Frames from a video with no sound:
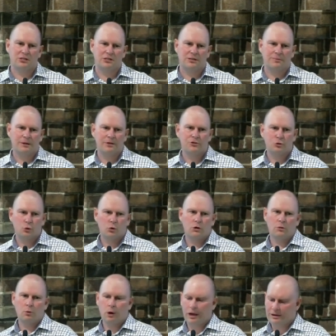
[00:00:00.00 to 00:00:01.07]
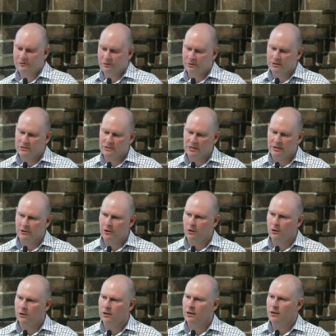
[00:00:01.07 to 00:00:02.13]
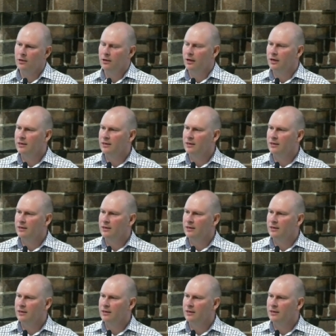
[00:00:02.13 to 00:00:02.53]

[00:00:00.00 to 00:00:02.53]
they're being drawn away from the synagogue and they're